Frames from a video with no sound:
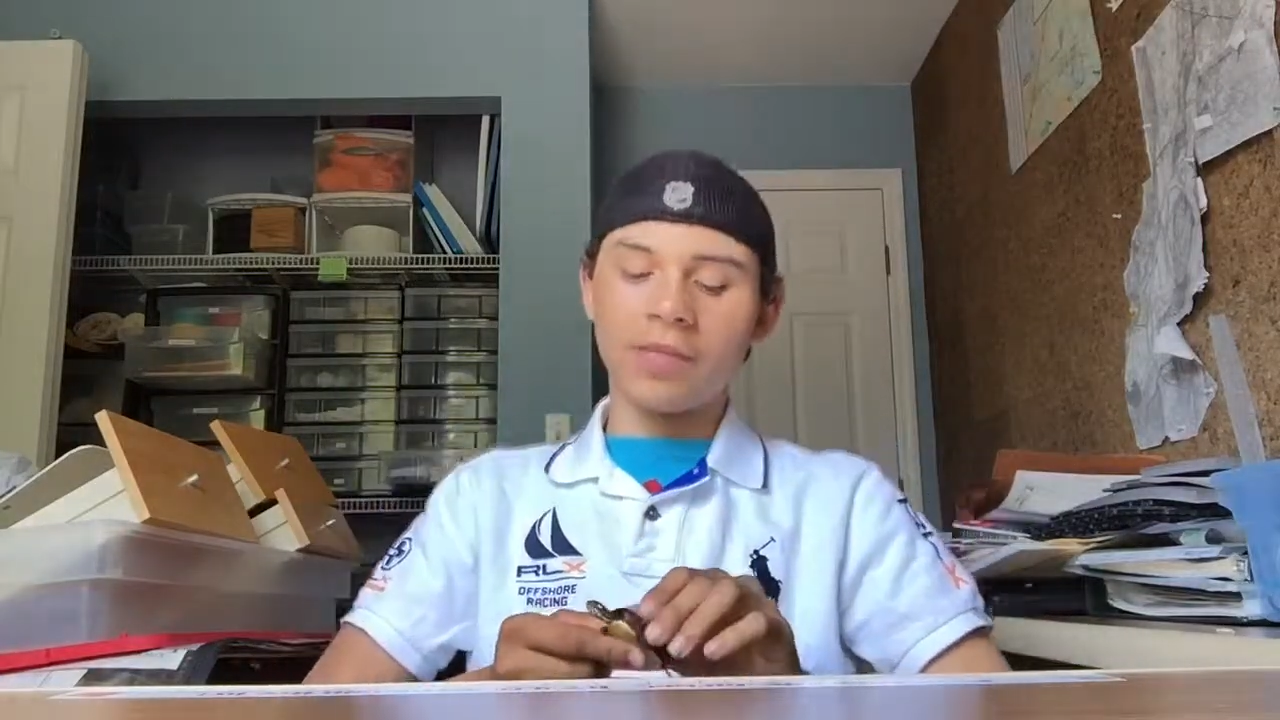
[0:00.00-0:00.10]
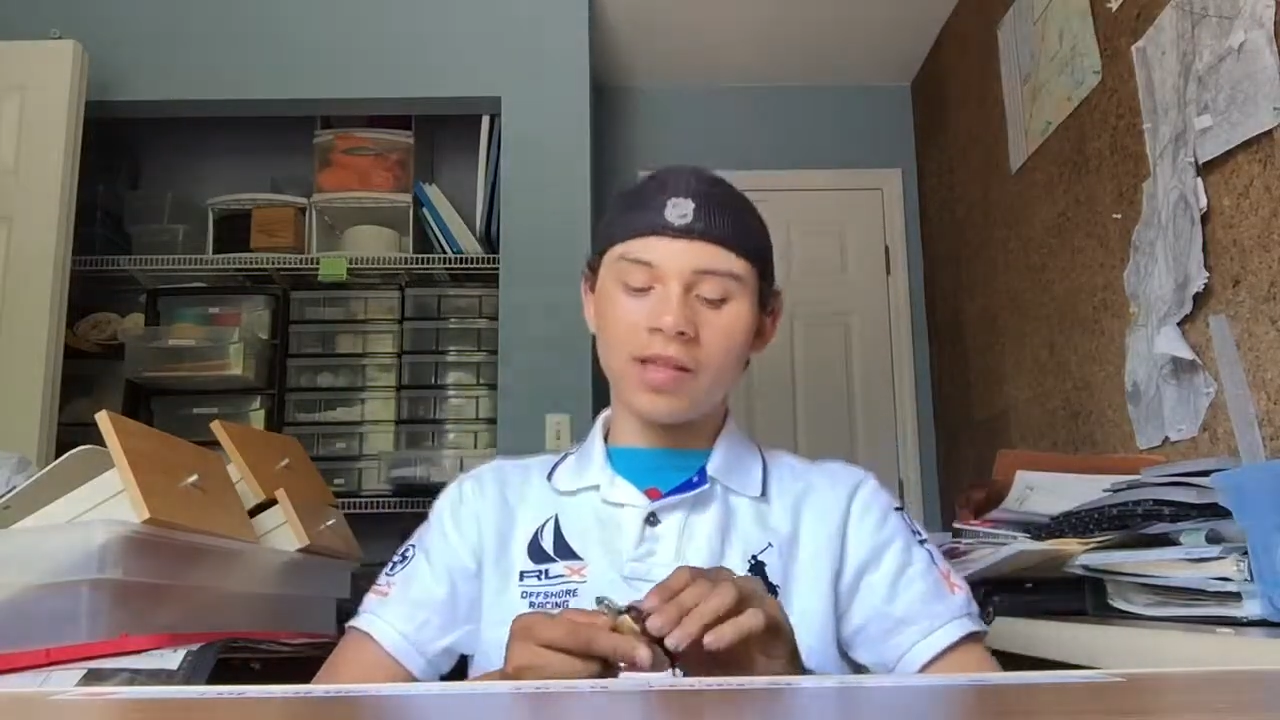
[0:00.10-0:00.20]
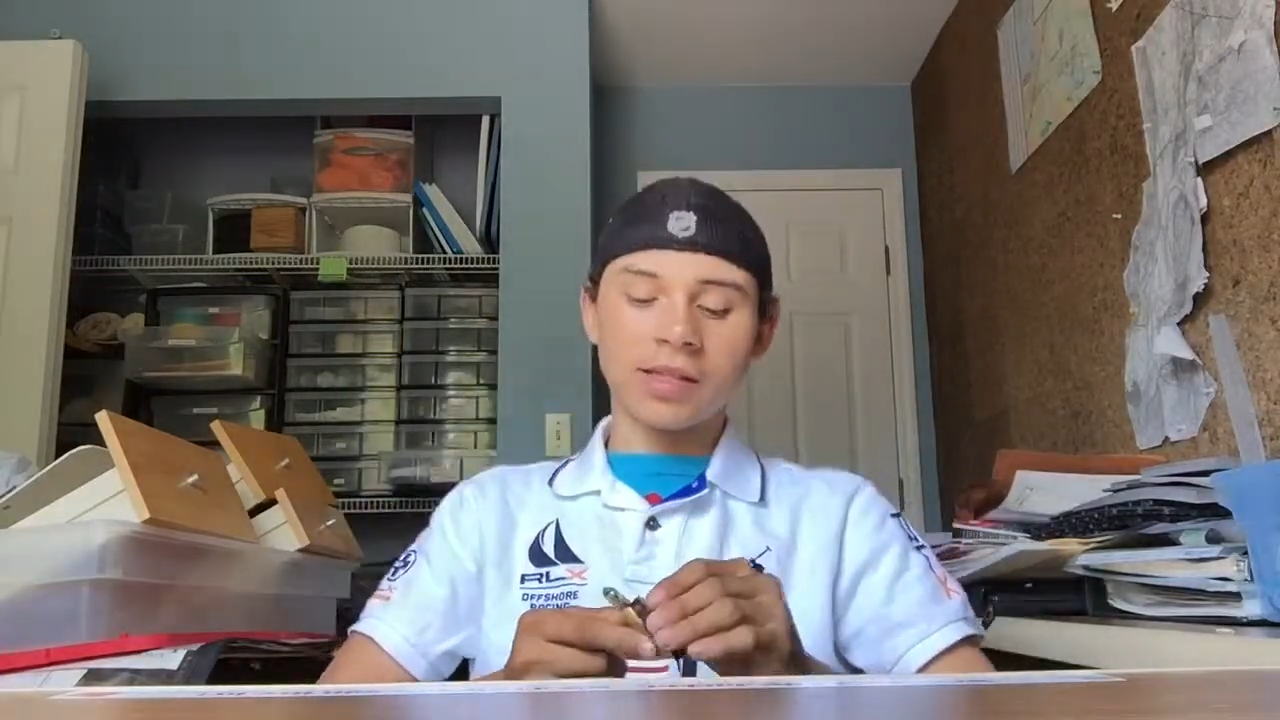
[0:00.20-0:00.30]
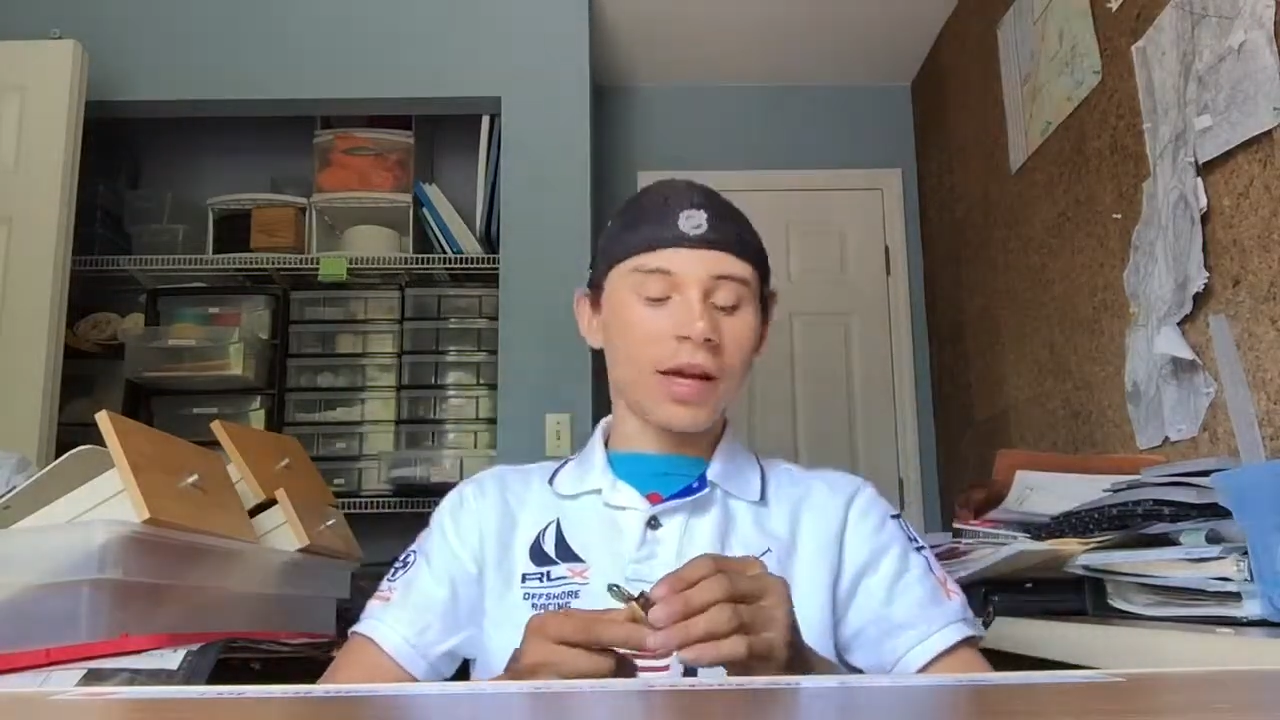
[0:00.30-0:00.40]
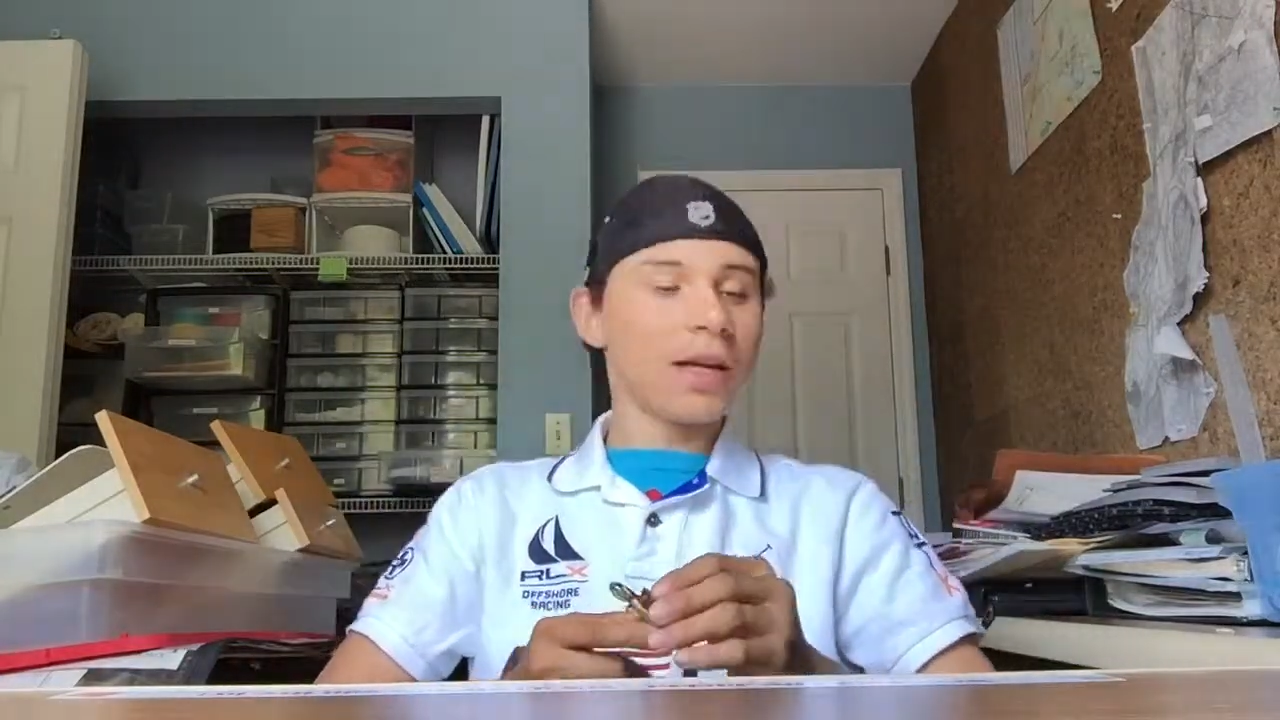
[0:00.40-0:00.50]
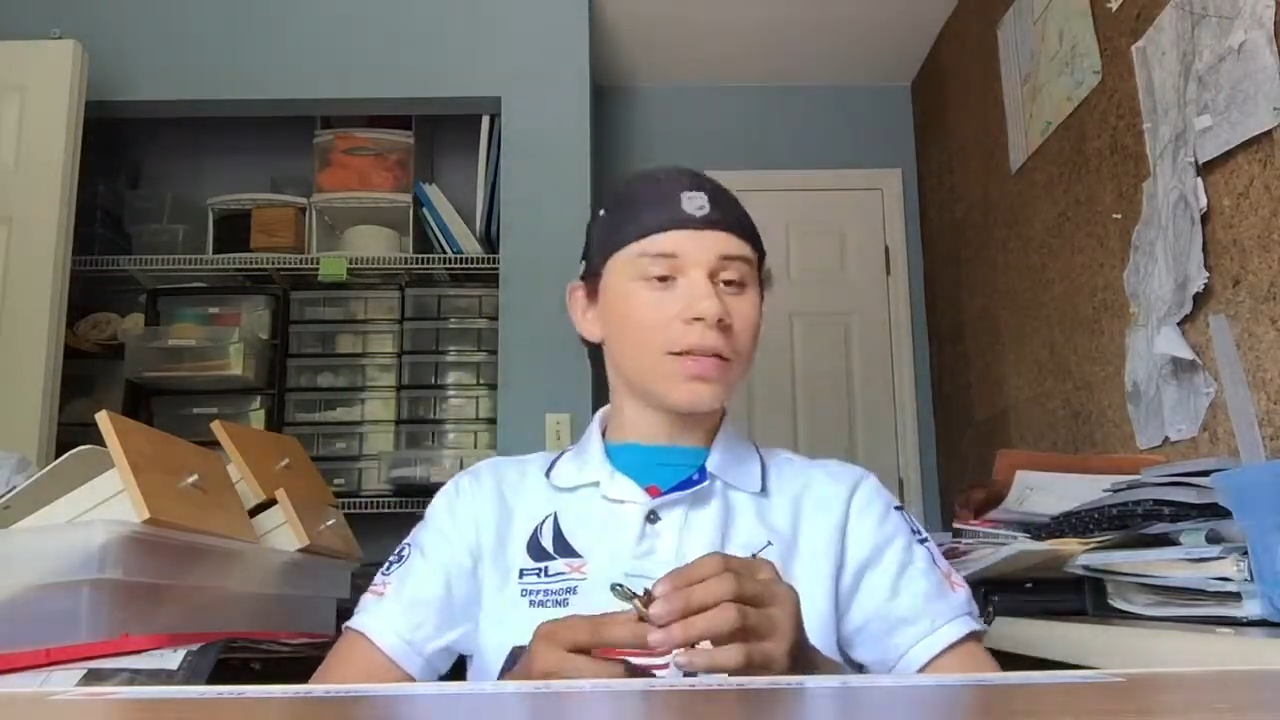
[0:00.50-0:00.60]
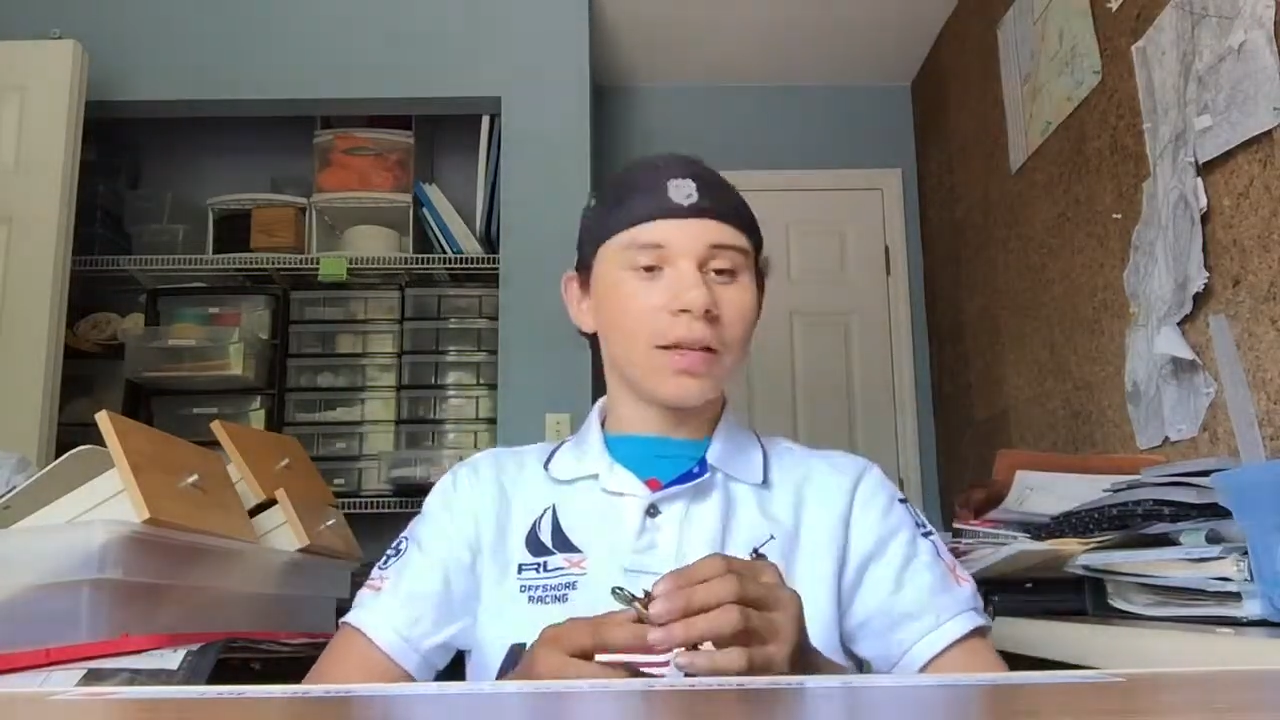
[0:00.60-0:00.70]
these guys,